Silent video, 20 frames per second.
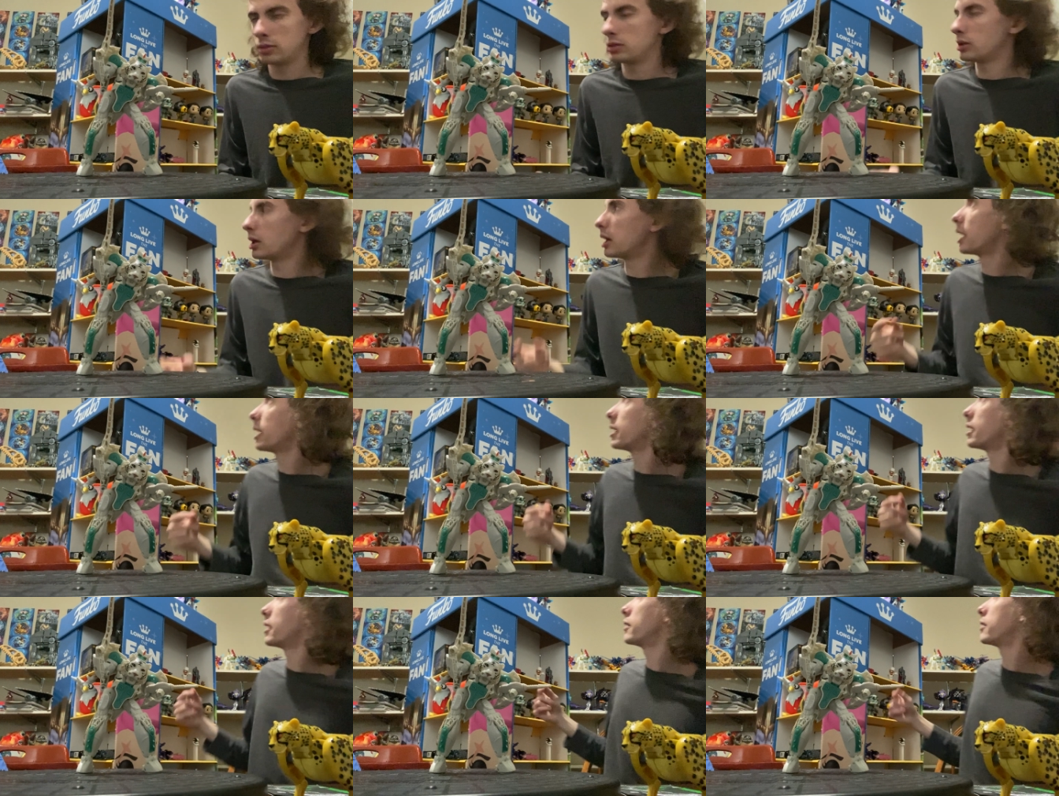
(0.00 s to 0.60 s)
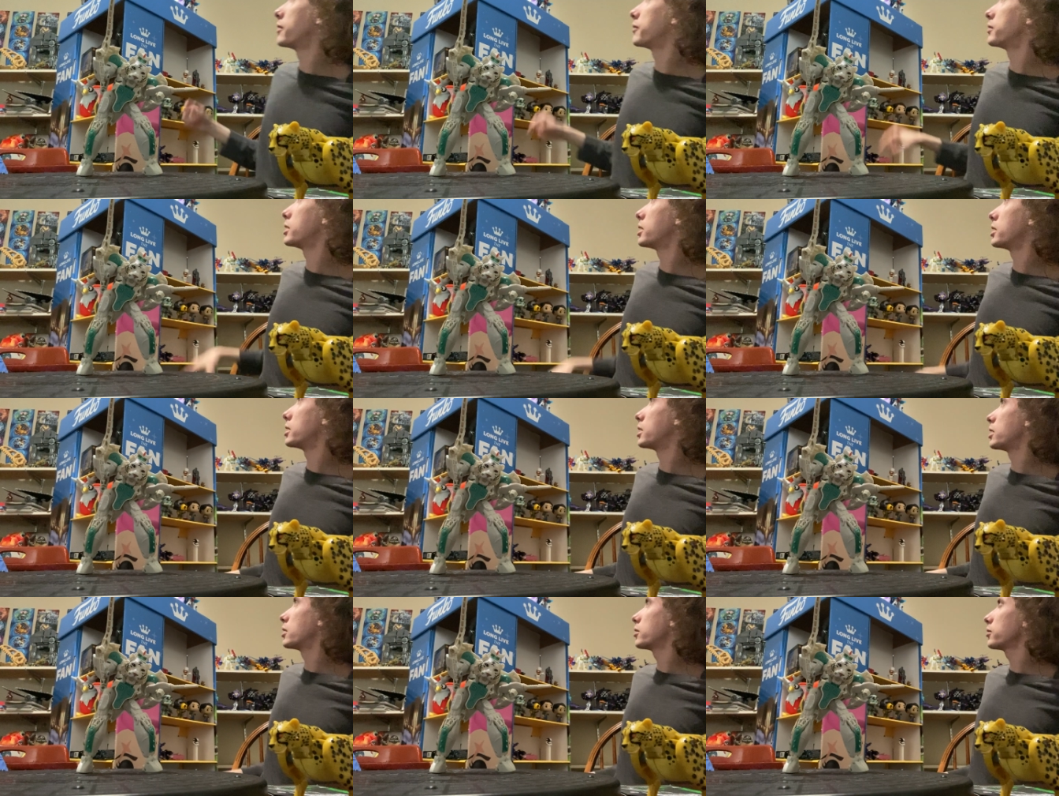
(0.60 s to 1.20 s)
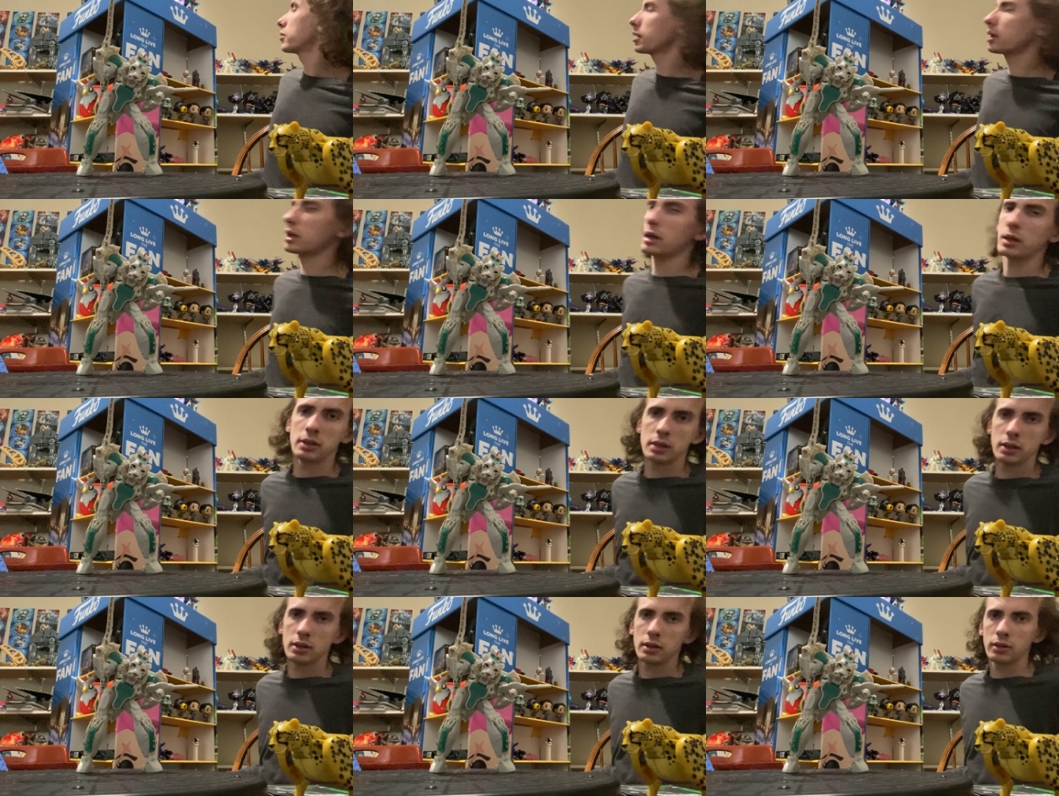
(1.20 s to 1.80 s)
I, I never done. I don't think I
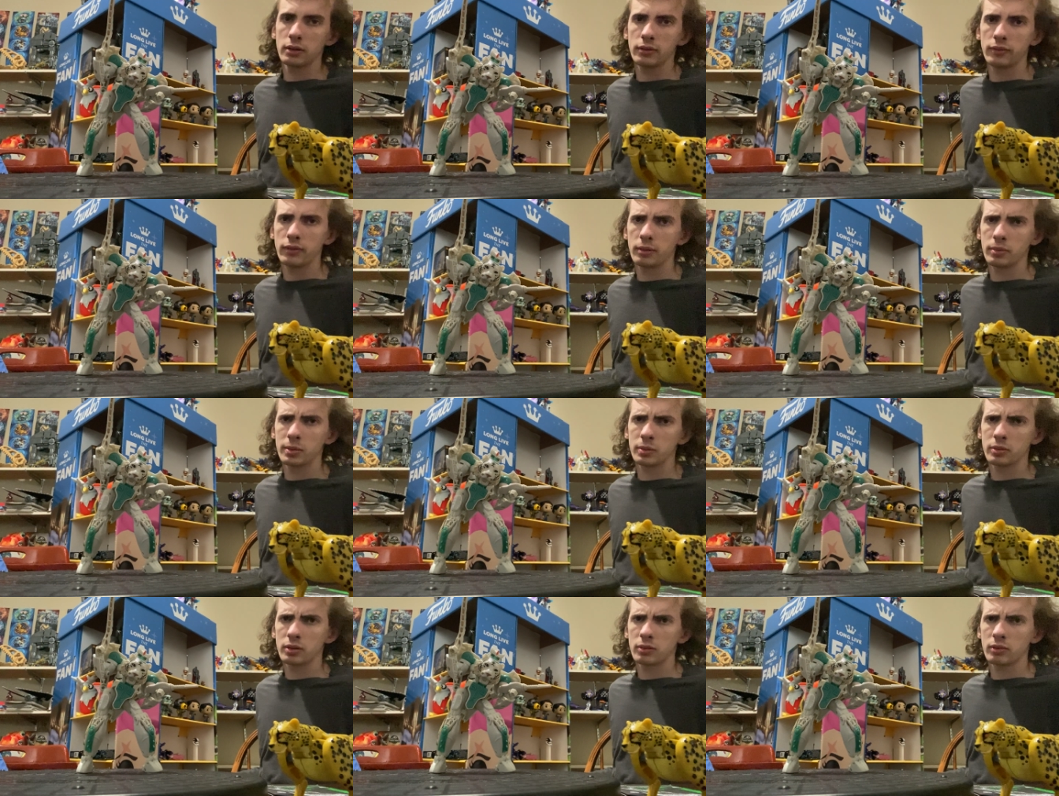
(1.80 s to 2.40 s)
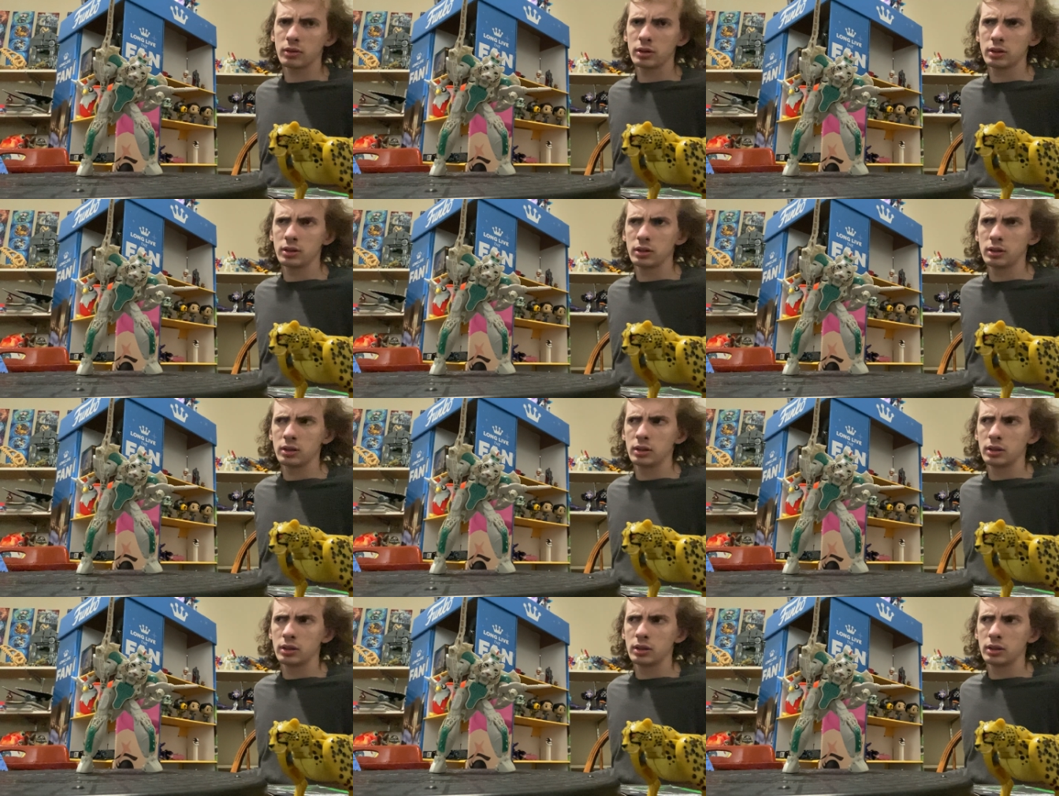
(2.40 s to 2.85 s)
did a February one.